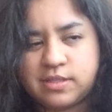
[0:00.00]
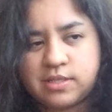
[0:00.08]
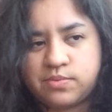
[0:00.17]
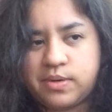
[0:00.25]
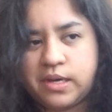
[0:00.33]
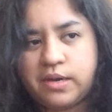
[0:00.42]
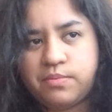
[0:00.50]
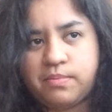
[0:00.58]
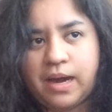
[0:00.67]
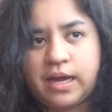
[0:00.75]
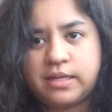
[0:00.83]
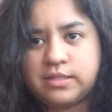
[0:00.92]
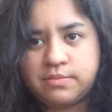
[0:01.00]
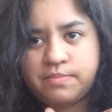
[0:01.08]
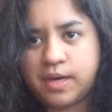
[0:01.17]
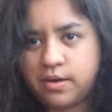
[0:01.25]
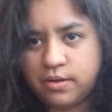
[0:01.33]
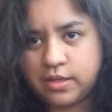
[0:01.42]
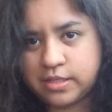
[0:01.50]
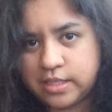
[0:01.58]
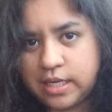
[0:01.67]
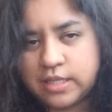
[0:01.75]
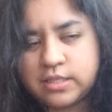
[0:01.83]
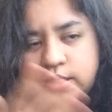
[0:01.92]
That's why Maya did better on the
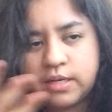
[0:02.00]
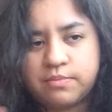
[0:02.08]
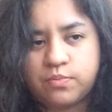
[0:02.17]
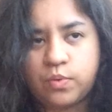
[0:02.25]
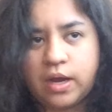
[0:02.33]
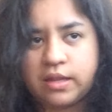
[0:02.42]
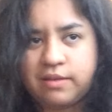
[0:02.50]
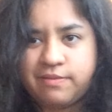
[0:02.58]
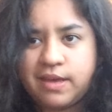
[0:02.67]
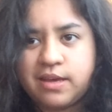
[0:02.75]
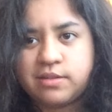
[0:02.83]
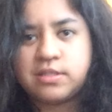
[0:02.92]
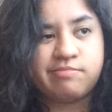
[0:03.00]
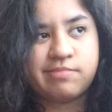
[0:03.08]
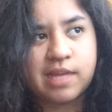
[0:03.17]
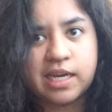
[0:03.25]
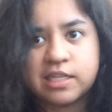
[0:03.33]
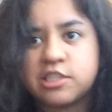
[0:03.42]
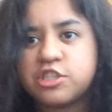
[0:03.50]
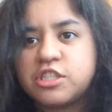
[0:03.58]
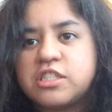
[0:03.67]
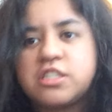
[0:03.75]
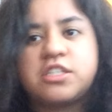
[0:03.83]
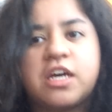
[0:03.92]
test and Riley failed. I guess she
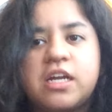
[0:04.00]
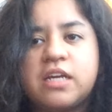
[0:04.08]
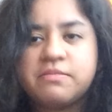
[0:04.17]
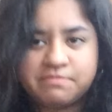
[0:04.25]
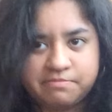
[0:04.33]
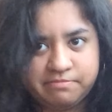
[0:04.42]
didn't study.